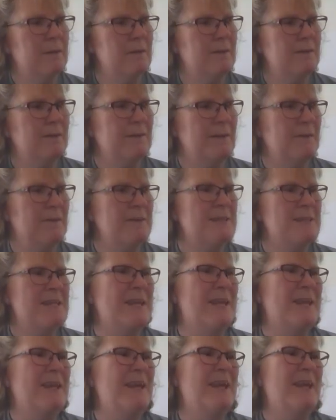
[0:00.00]
there's
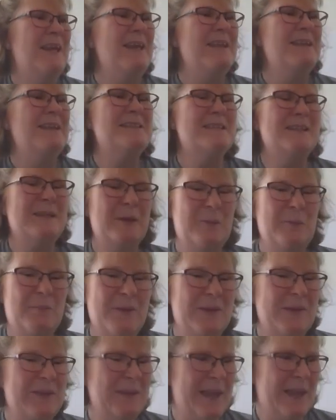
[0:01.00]
a little
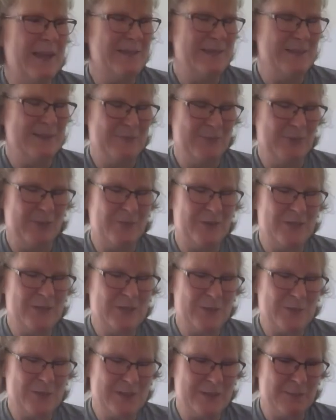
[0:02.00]
bit at the end of the book which
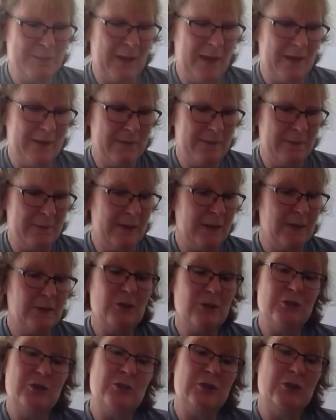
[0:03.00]
talks about things
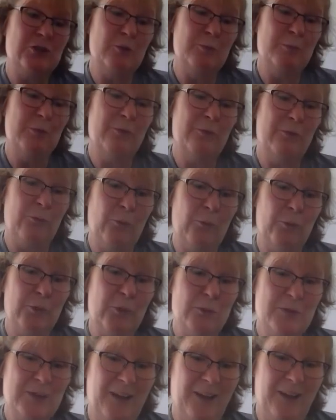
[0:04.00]
you should do before
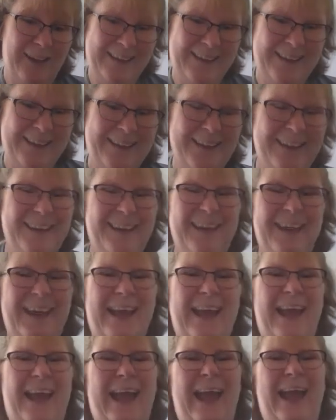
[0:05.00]
you die.
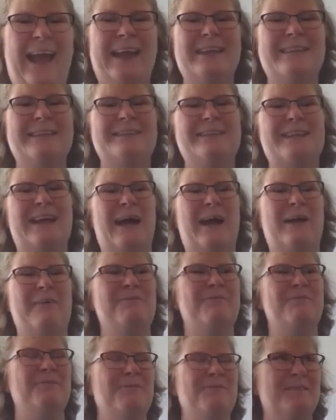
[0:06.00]
And
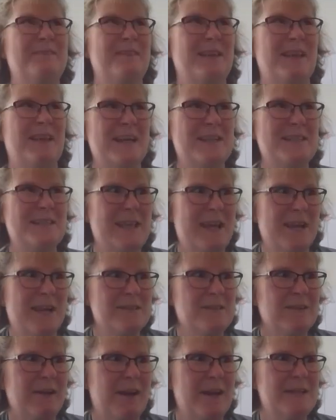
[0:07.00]
it sounds
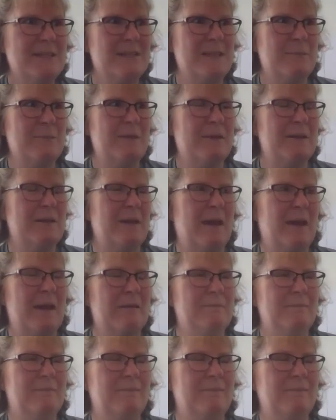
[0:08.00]
crazy, but I